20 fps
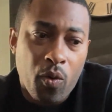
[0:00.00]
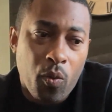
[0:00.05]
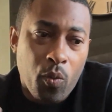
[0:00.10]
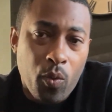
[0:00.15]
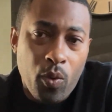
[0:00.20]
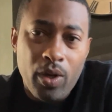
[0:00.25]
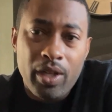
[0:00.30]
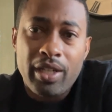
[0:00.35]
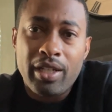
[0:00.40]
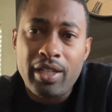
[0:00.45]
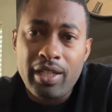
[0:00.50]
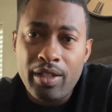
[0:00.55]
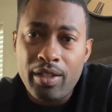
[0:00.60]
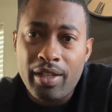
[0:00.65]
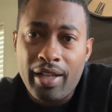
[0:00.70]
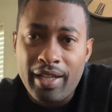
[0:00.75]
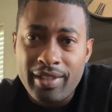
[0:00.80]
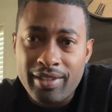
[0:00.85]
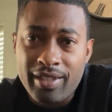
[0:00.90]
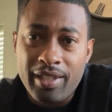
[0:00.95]
When
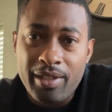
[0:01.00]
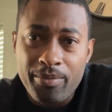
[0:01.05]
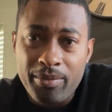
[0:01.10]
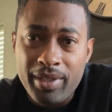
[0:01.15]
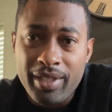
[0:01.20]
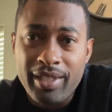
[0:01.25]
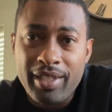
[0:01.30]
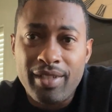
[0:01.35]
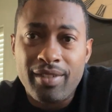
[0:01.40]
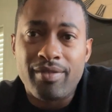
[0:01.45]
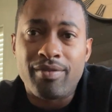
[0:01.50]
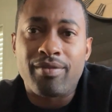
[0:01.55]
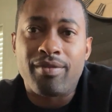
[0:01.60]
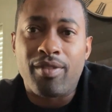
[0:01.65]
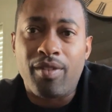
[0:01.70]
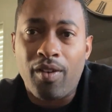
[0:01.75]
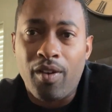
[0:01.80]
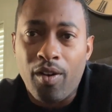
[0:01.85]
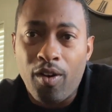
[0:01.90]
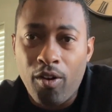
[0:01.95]
that's going to be,
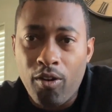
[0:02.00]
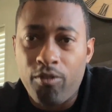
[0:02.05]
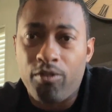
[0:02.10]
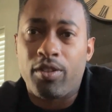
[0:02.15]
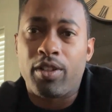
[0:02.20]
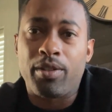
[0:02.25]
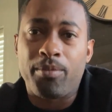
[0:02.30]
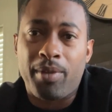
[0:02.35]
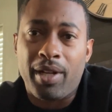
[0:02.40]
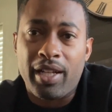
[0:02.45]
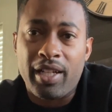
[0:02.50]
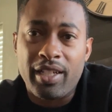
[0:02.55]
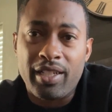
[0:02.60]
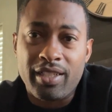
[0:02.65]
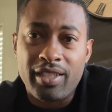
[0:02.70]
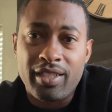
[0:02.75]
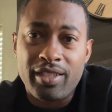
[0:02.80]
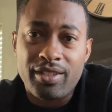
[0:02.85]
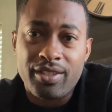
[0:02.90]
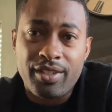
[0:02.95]
hopefully by the end
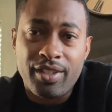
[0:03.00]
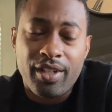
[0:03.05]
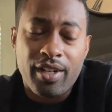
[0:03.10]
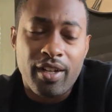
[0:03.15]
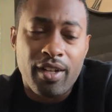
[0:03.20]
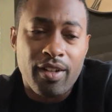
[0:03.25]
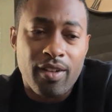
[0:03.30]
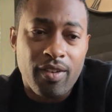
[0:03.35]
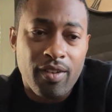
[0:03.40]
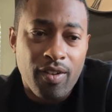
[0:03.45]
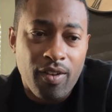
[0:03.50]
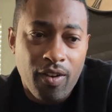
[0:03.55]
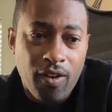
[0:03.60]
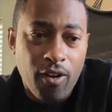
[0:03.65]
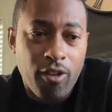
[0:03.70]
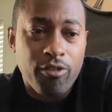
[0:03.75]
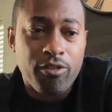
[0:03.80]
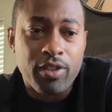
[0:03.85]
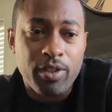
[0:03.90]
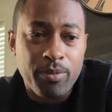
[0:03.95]
of this year,
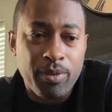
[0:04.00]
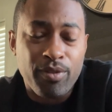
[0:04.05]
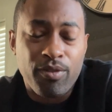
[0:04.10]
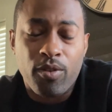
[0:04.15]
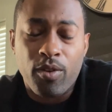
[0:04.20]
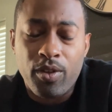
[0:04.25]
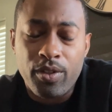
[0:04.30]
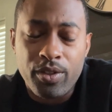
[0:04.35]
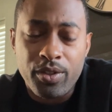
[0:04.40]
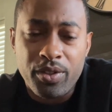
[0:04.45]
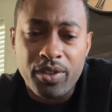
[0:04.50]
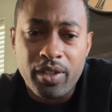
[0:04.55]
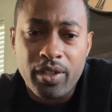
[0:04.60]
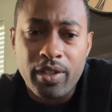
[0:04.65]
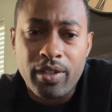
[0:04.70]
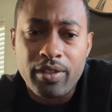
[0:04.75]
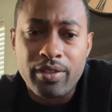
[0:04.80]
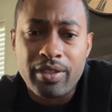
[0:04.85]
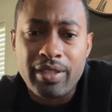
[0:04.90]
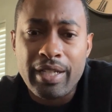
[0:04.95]
hopefully before New
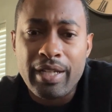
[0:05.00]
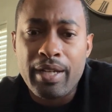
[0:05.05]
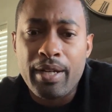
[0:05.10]
Year's.